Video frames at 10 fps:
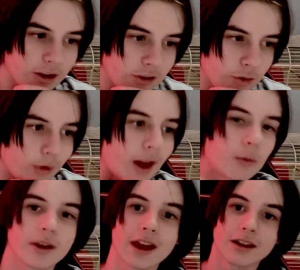So
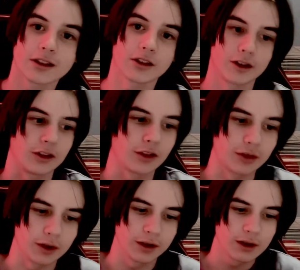yeah, we can't install
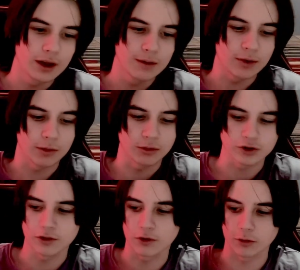the PowerBook
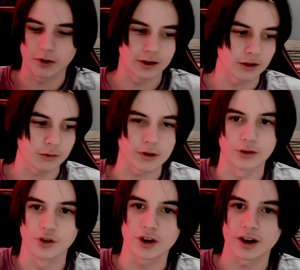G4, but at least we
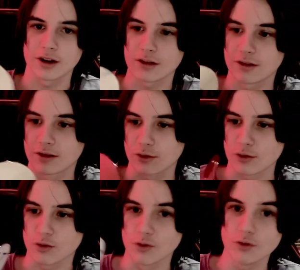can look at it.
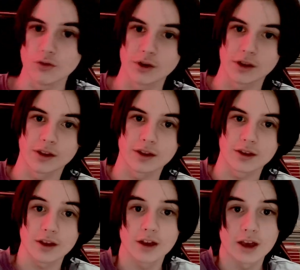Ooh,
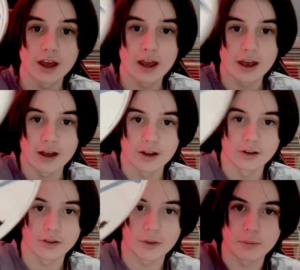it's
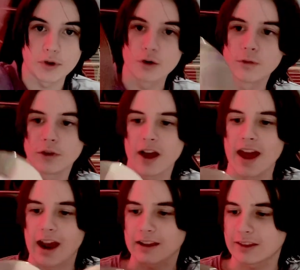the beautiful
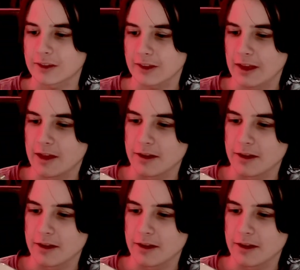X.